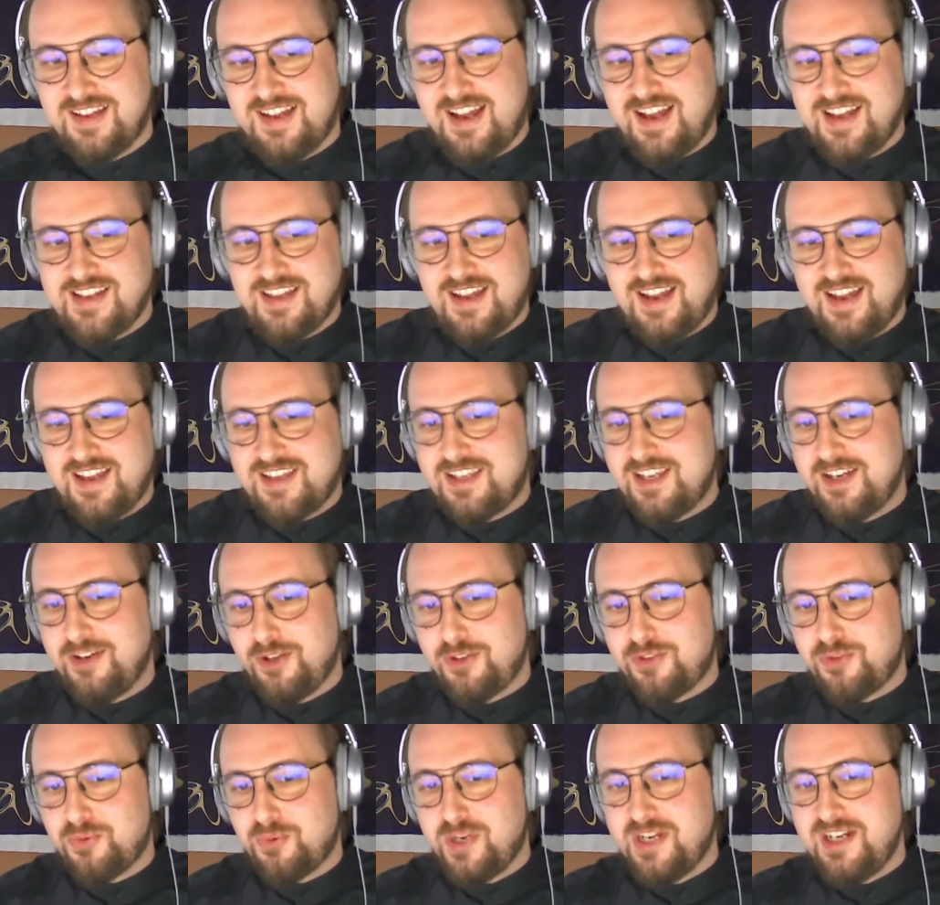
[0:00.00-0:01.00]
I
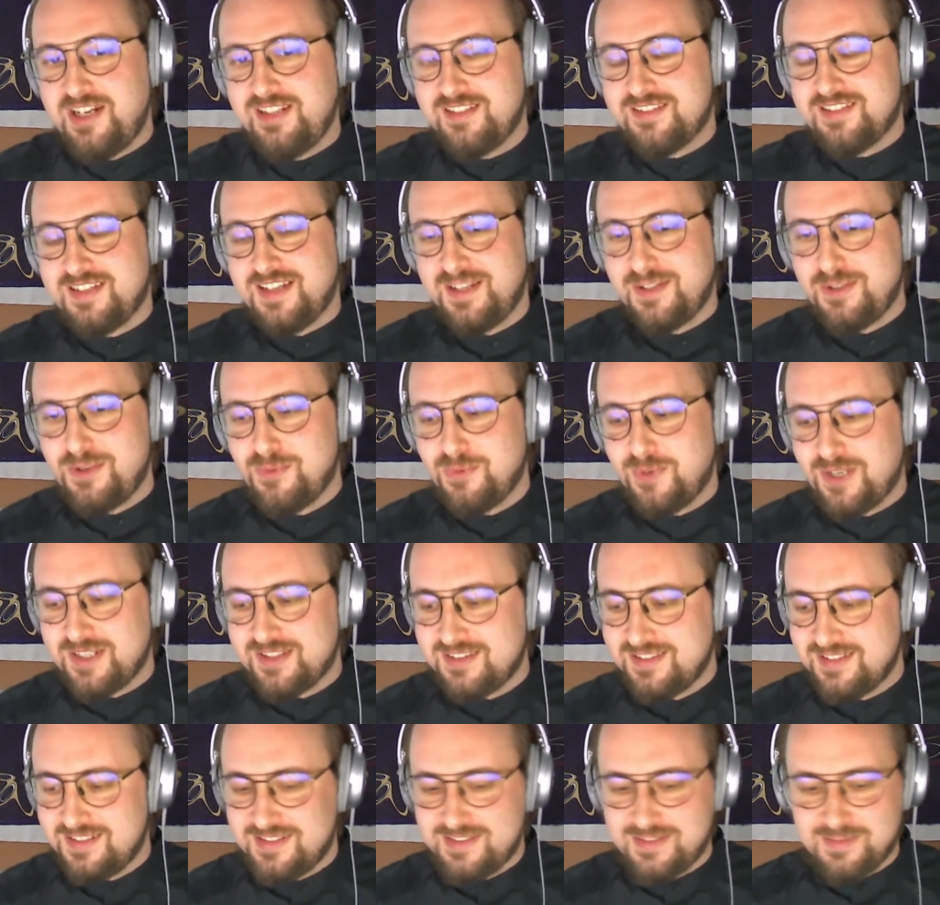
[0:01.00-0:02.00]
cannot really tell you
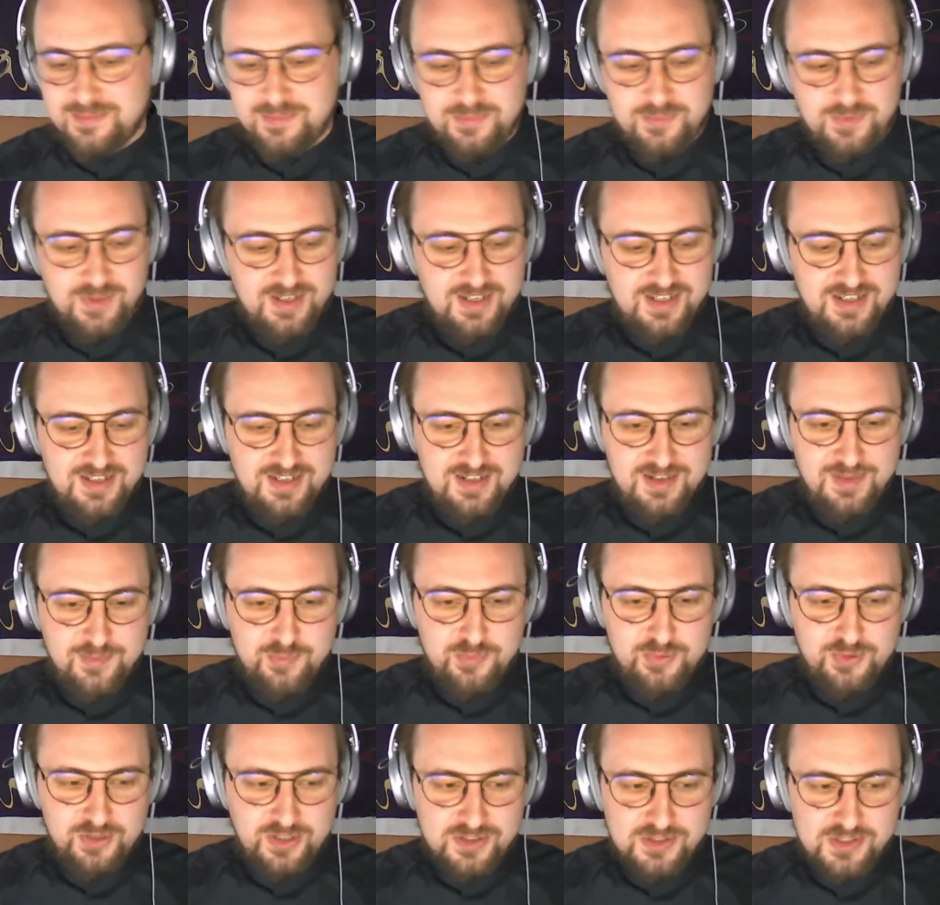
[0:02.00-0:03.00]
what the
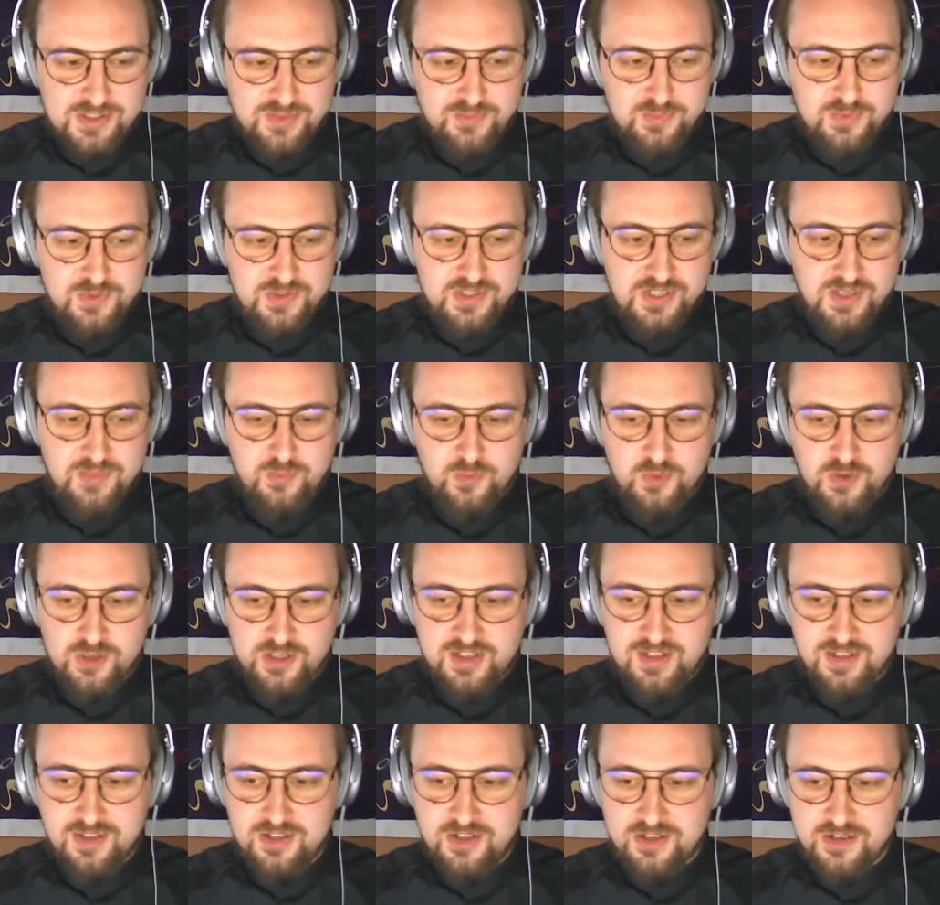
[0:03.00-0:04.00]
project which I'm
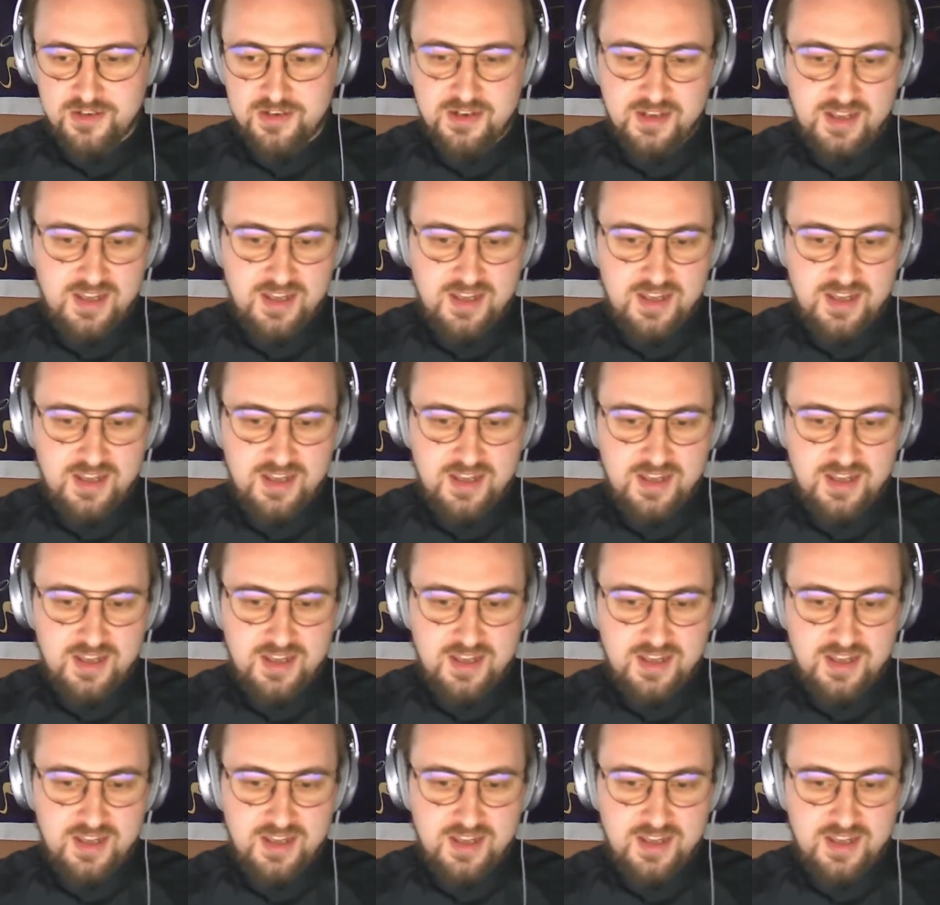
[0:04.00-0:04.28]
working on